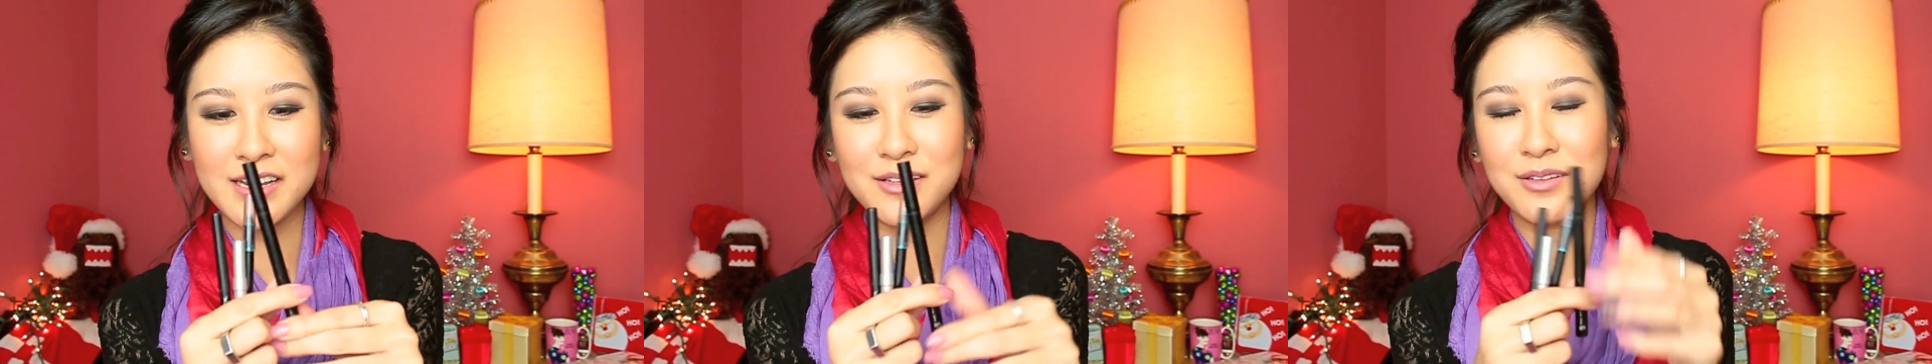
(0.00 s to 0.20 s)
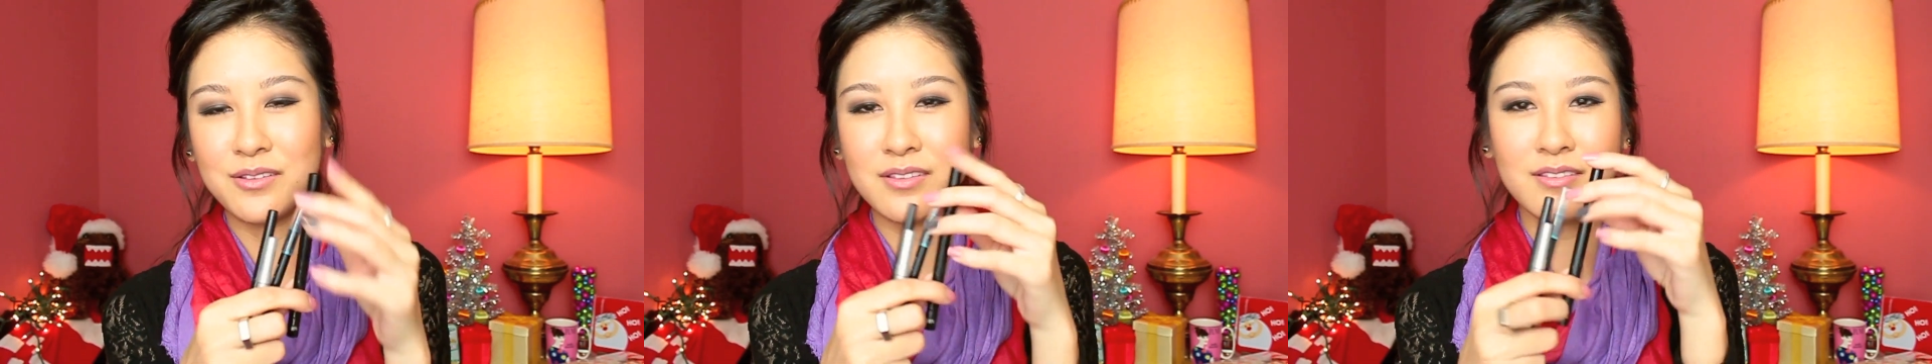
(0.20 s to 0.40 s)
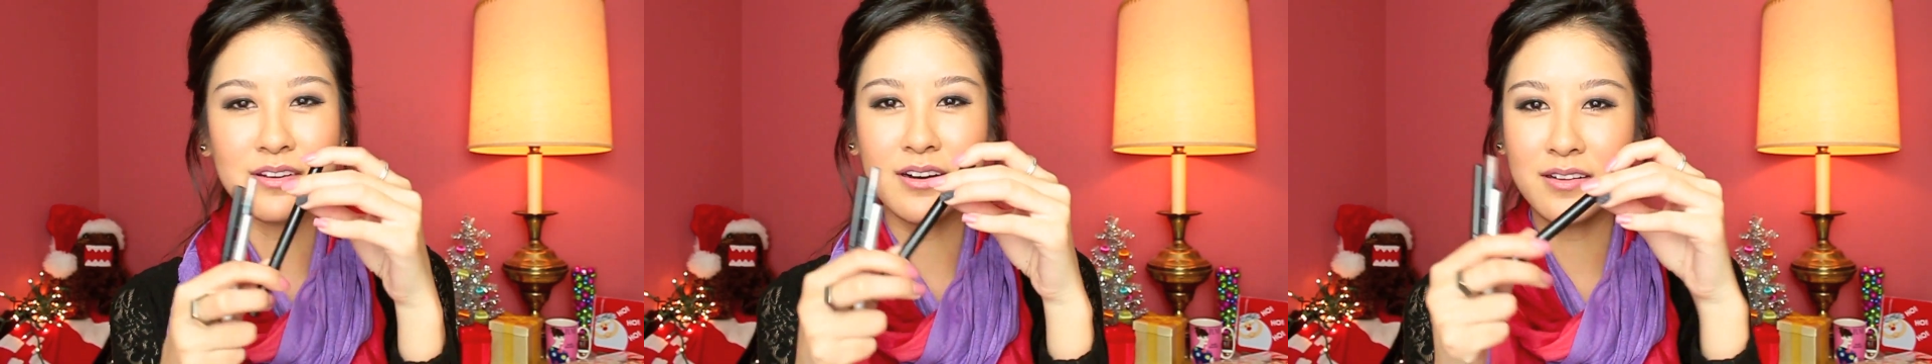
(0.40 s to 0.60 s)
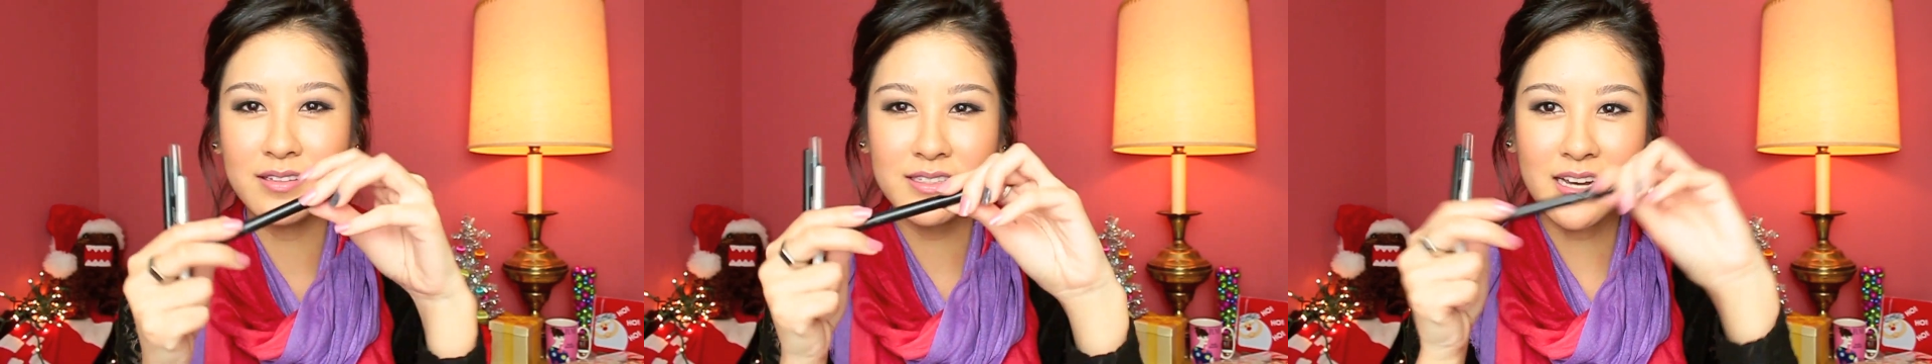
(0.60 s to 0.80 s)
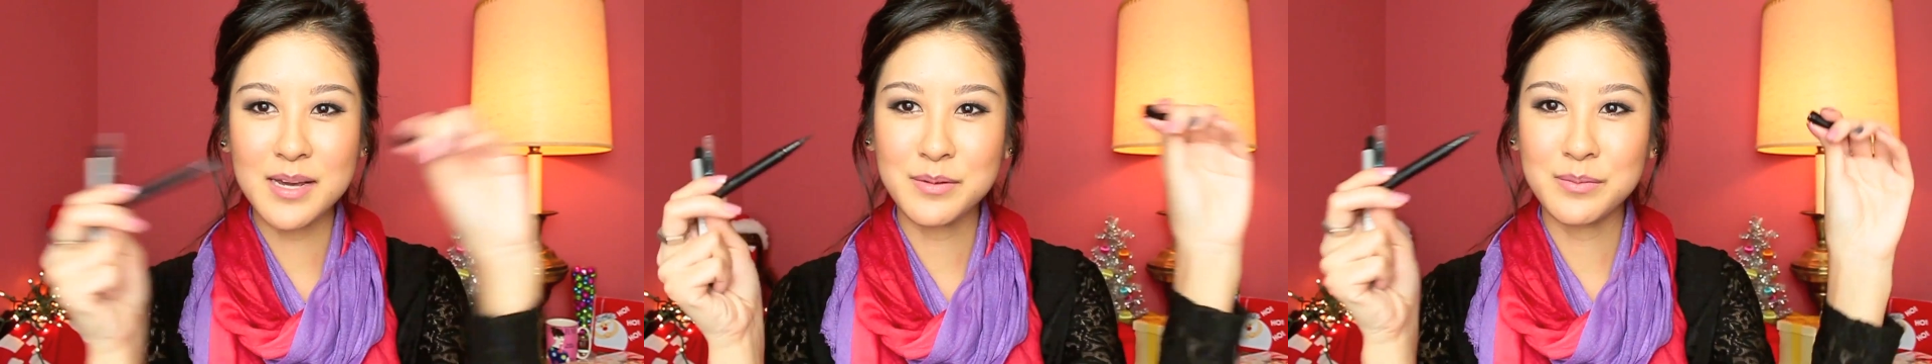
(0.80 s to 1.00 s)
I use this all
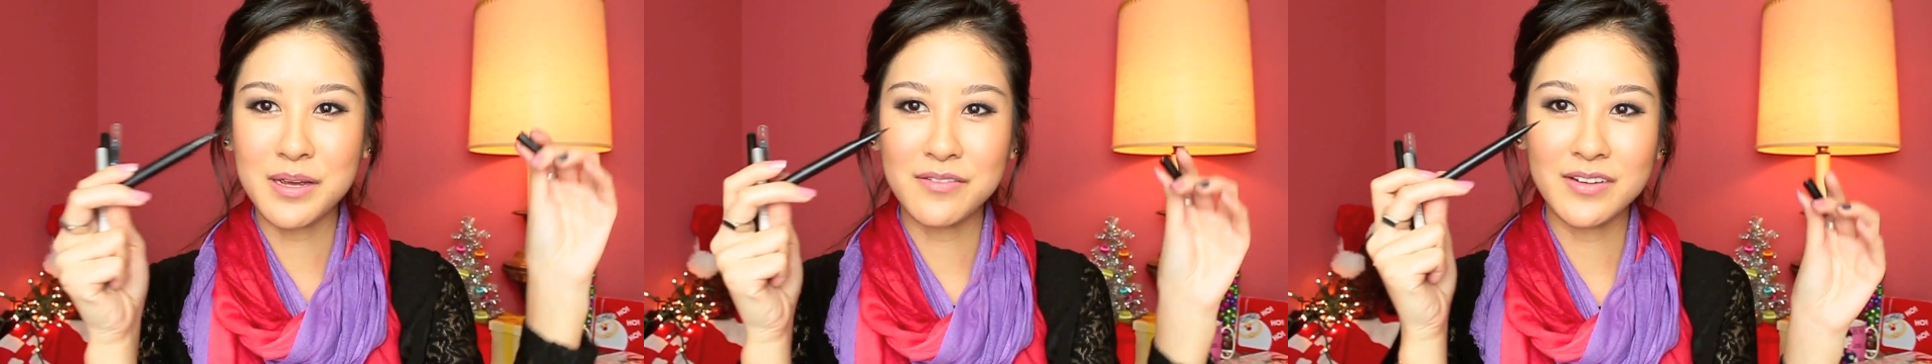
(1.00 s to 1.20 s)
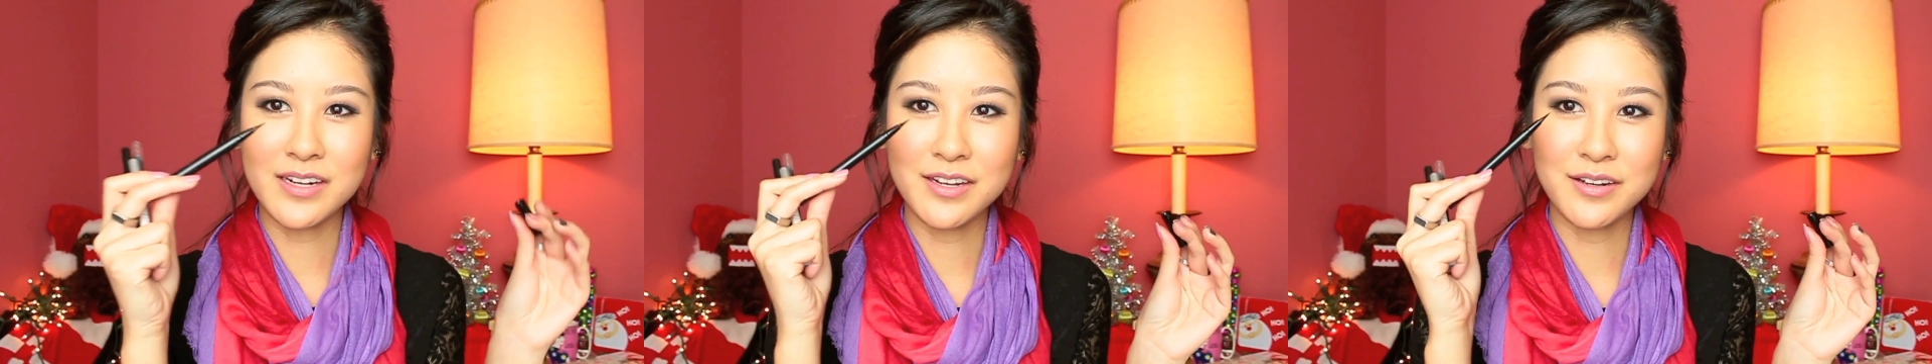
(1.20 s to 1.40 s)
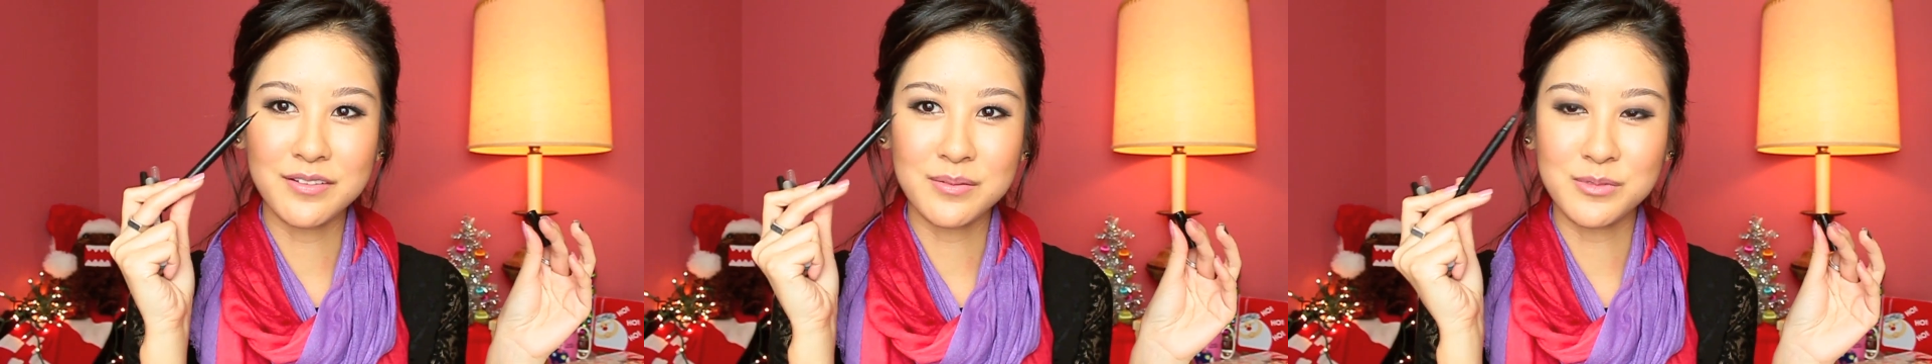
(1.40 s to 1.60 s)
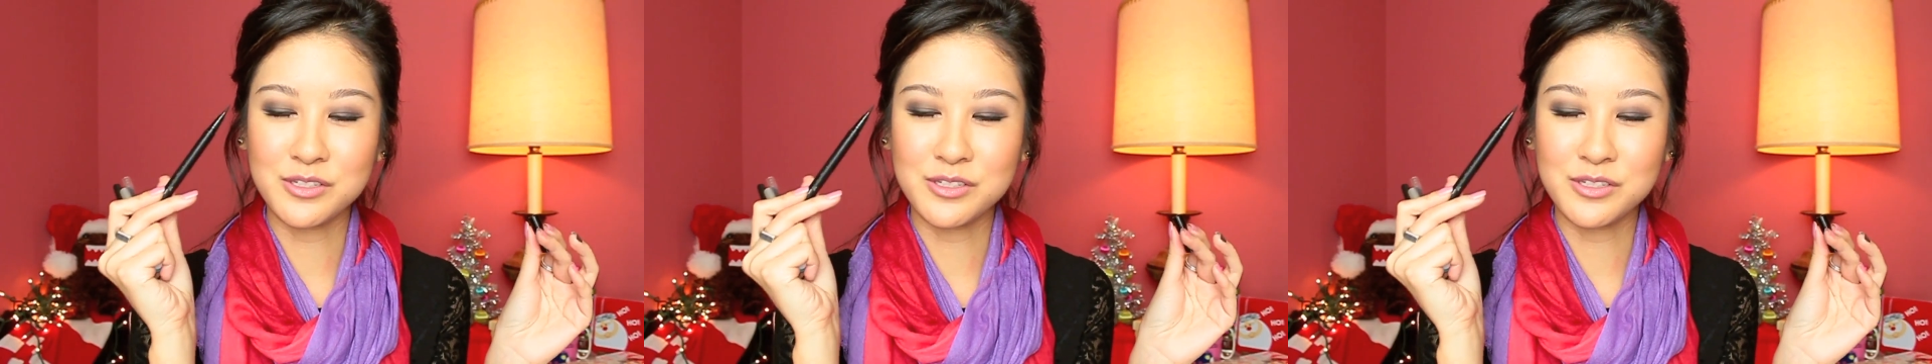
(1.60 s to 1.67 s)
the time in my videos.